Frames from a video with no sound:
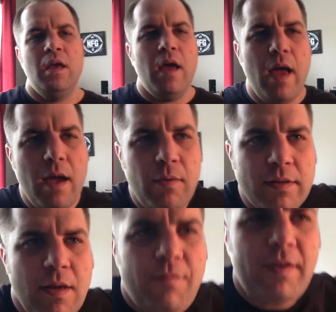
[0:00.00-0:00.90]
Hey,
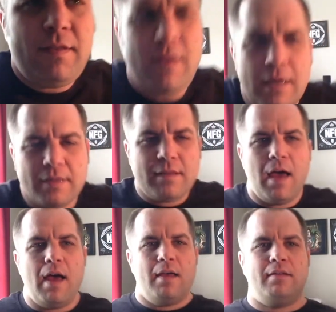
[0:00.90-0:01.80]
what's up, VC? It's
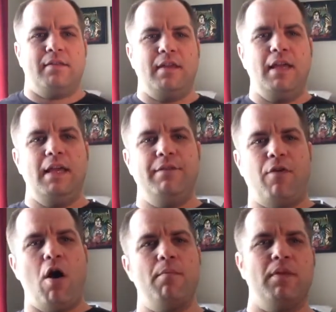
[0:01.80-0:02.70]
uh, Steve,
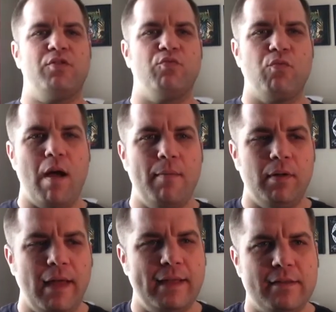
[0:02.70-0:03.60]
Harmless
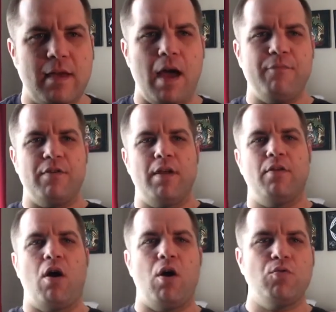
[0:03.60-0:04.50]
Rebel, and it's time for
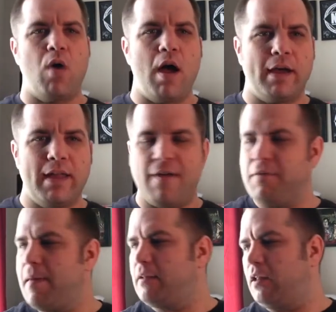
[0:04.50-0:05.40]
another hard rock and
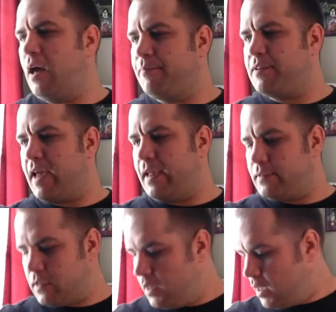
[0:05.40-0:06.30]
heavy metal update.
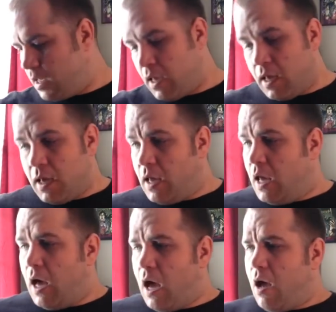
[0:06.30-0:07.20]

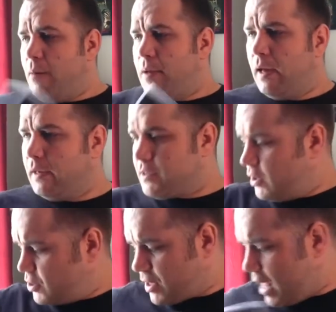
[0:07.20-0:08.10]
Um, so
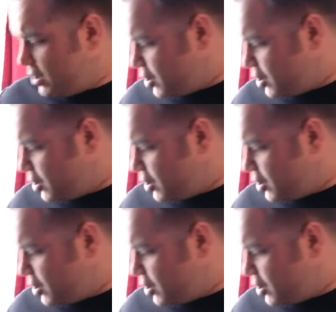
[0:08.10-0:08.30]
let's just kind of